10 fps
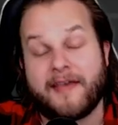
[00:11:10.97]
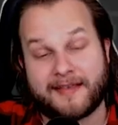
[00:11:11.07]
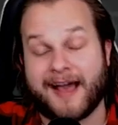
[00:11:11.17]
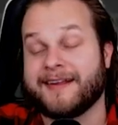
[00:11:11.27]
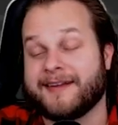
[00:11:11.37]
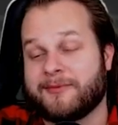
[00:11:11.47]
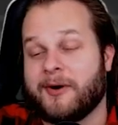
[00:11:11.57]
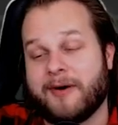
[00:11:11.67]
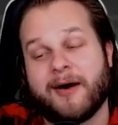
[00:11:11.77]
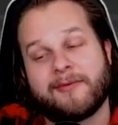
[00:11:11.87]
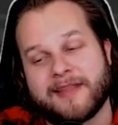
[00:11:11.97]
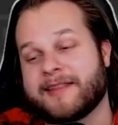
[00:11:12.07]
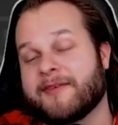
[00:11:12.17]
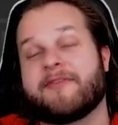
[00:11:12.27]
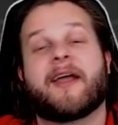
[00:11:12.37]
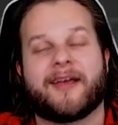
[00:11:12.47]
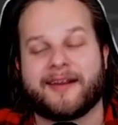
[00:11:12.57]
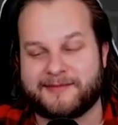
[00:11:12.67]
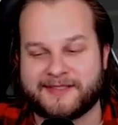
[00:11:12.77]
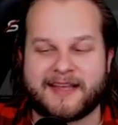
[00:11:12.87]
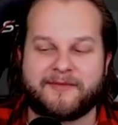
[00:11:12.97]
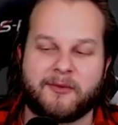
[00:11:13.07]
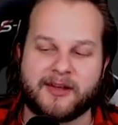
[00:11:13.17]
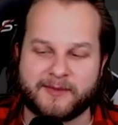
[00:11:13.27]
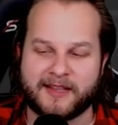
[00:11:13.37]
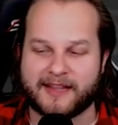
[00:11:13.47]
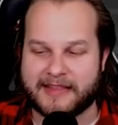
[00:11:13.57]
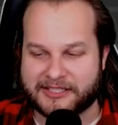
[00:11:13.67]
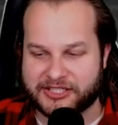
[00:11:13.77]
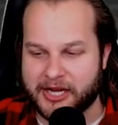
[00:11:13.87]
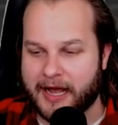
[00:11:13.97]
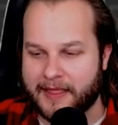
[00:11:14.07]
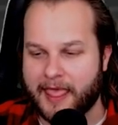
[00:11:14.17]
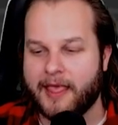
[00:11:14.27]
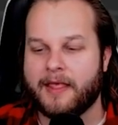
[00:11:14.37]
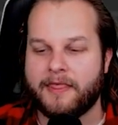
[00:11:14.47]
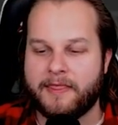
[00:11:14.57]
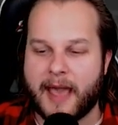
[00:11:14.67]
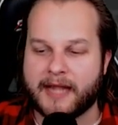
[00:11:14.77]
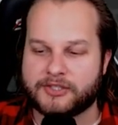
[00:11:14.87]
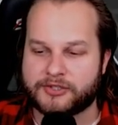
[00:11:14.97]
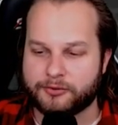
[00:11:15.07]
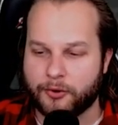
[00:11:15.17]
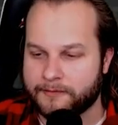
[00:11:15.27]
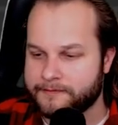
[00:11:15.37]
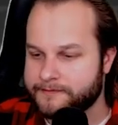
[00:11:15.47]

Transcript: kind of, well, well, not the variant. It definitely wants me to get that shot. That's true.